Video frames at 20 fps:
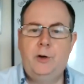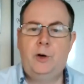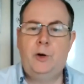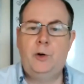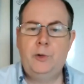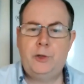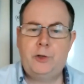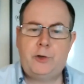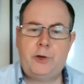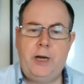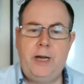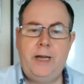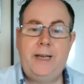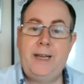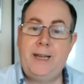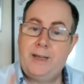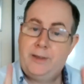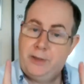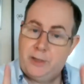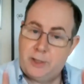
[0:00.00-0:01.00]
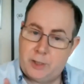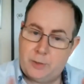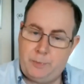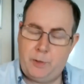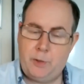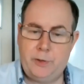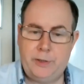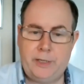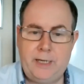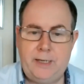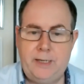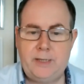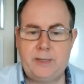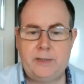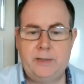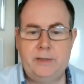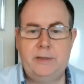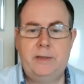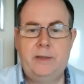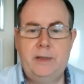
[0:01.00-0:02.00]
All the training and the support. Now
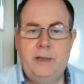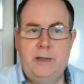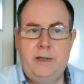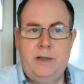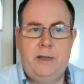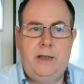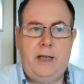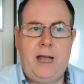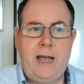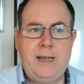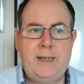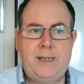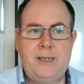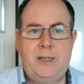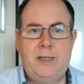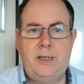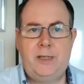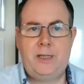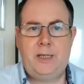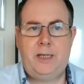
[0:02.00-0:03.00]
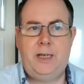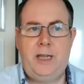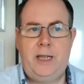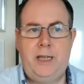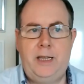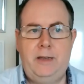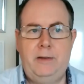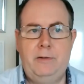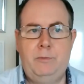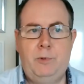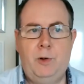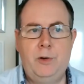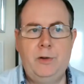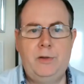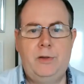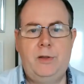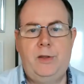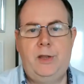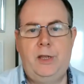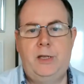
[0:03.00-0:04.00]
listen, Exodus Elite, one
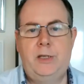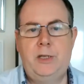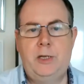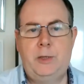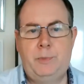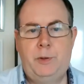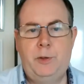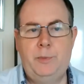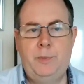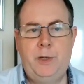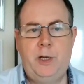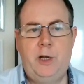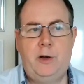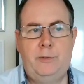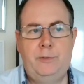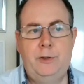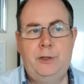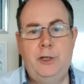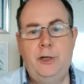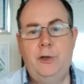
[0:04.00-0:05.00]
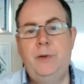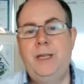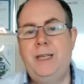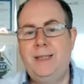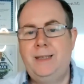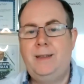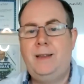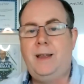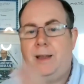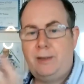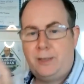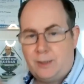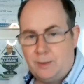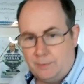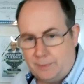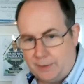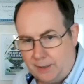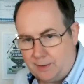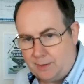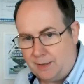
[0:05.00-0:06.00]
of the things that's put me off doing
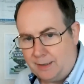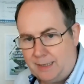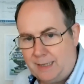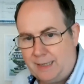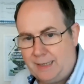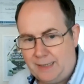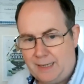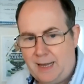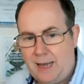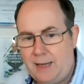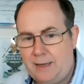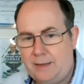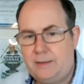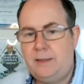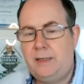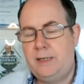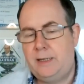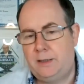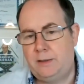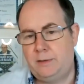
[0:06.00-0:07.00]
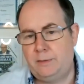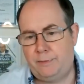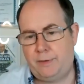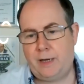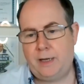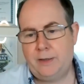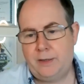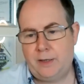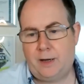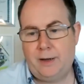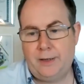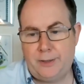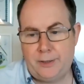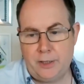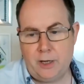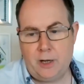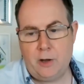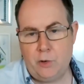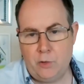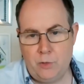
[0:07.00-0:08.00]
something like that again is the fact that I
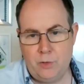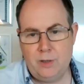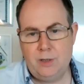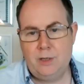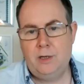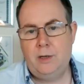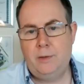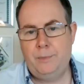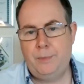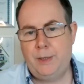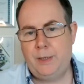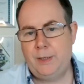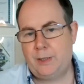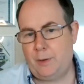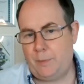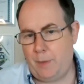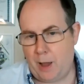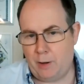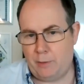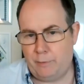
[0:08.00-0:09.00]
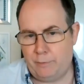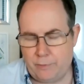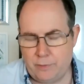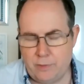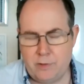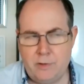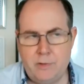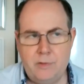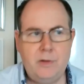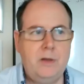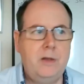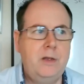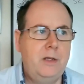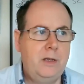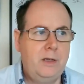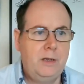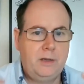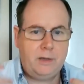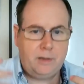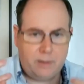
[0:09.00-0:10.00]
know, because I'm helpful,
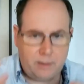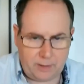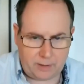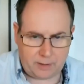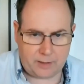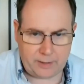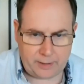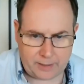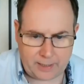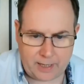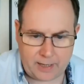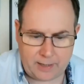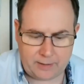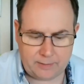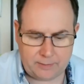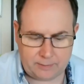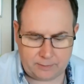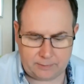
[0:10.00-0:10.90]
I get